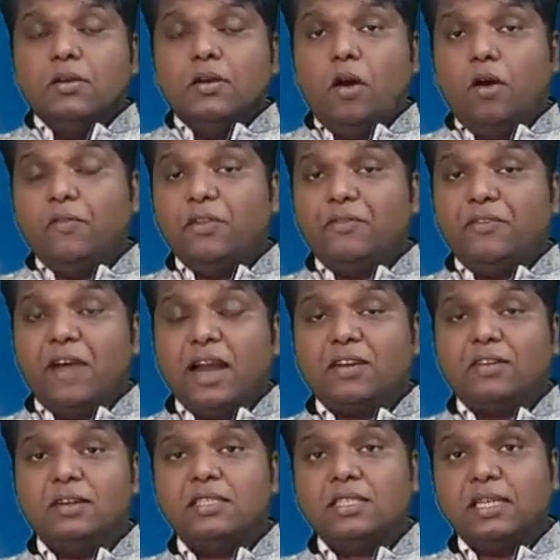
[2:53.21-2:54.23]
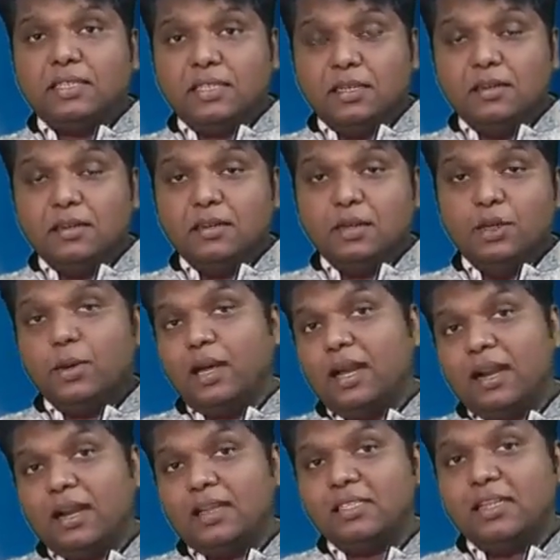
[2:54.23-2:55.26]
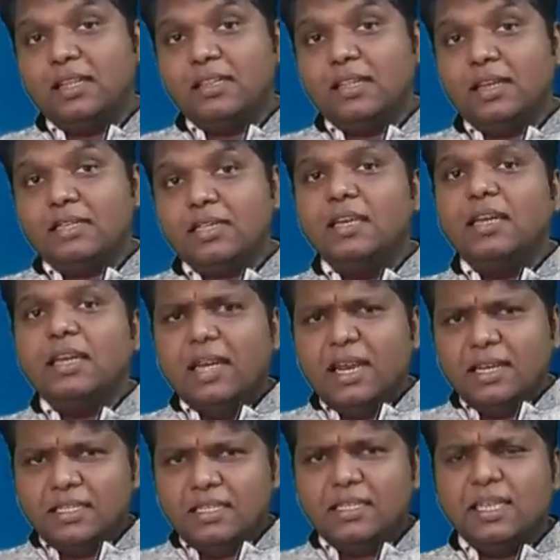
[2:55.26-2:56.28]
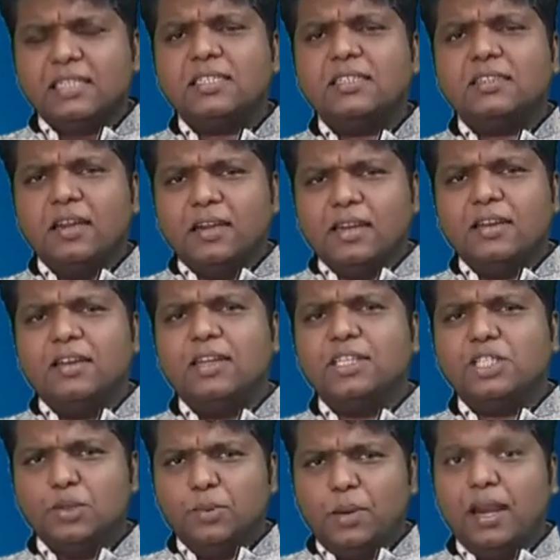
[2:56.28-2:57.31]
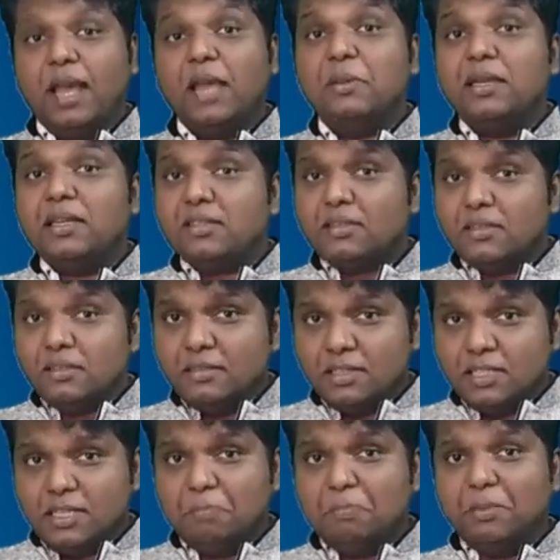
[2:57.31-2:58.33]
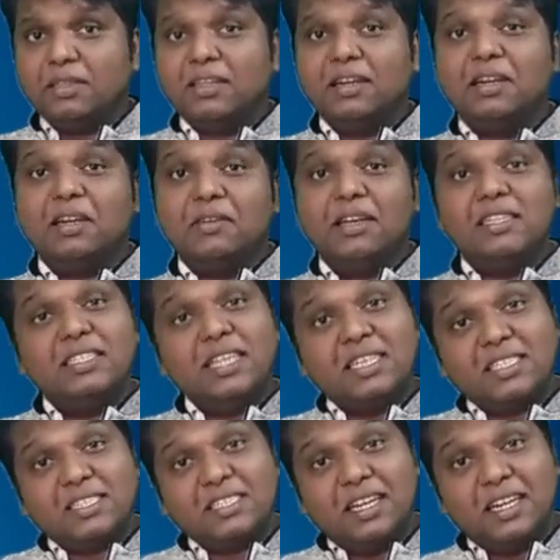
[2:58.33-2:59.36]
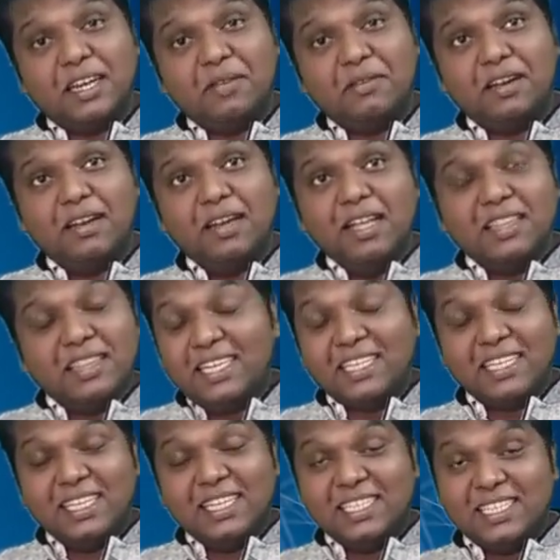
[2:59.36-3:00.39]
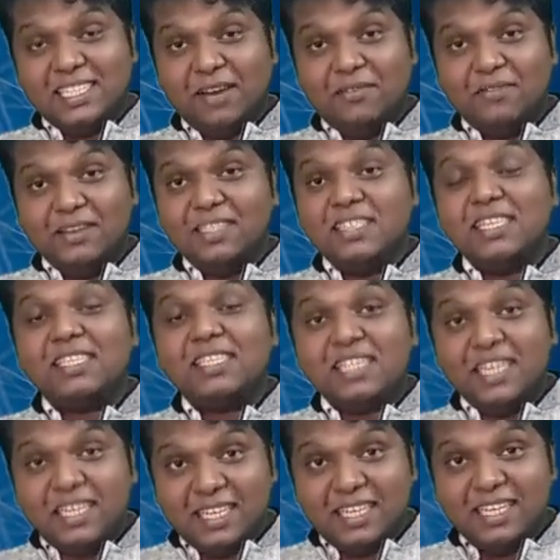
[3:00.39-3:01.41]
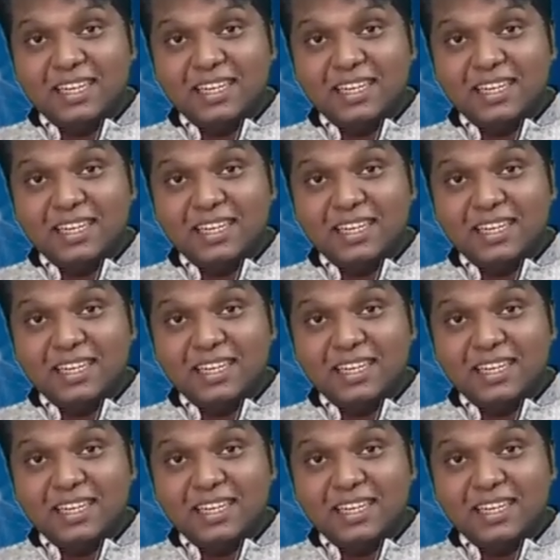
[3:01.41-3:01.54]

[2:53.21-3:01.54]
of the factorization, you can understand that it's just 13 raised to 1. I mean simple 30. It's just 13 itself. It's just 13